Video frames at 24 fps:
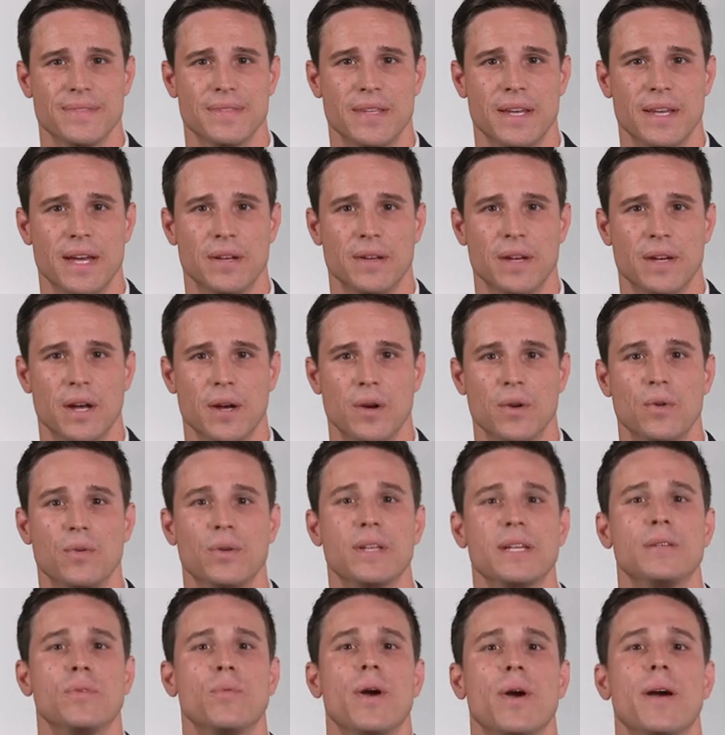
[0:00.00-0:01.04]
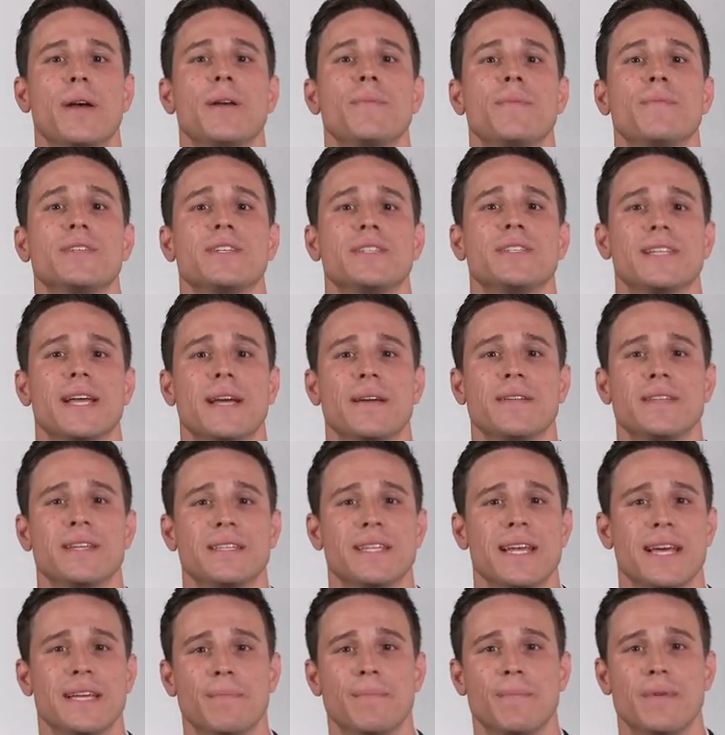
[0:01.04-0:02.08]
Hello and welcome to Delta
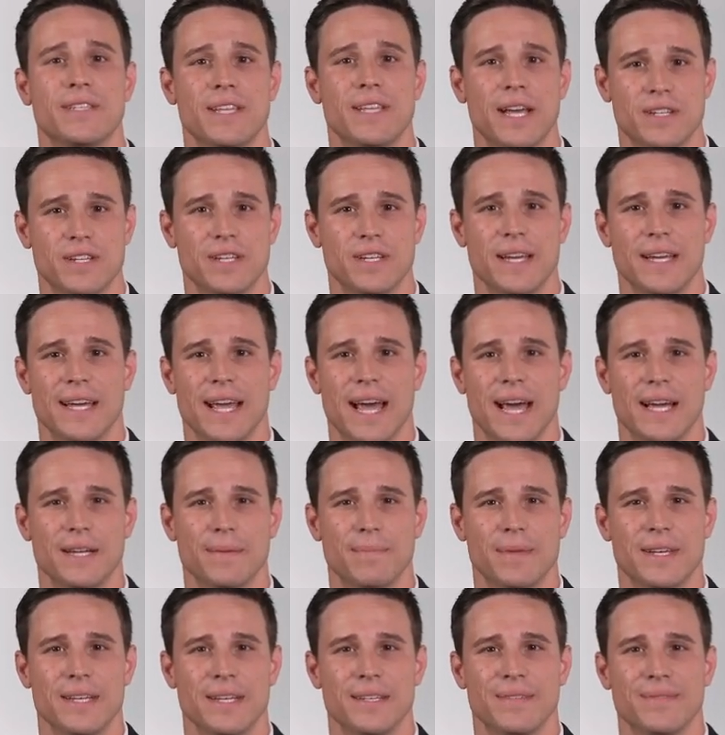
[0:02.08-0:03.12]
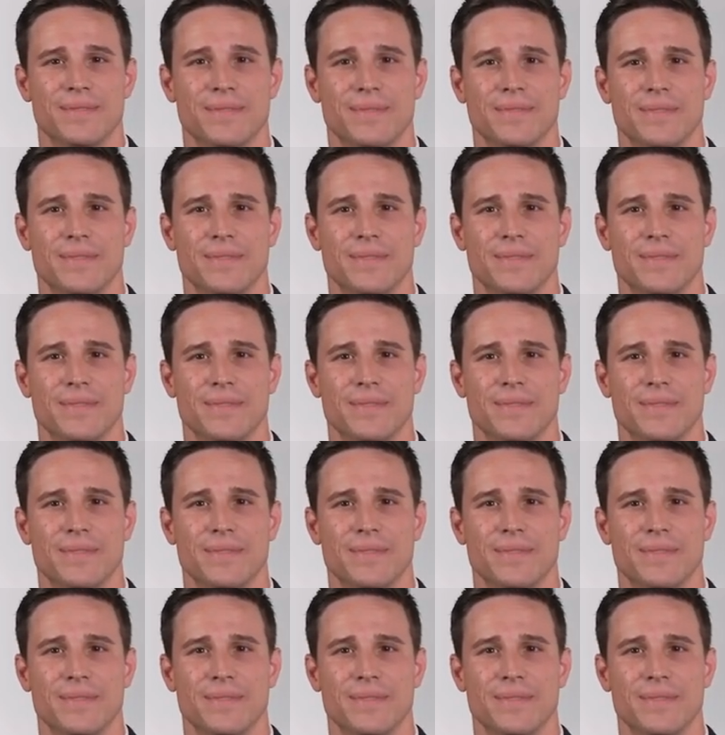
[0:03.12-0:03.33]
Data Protection Academy.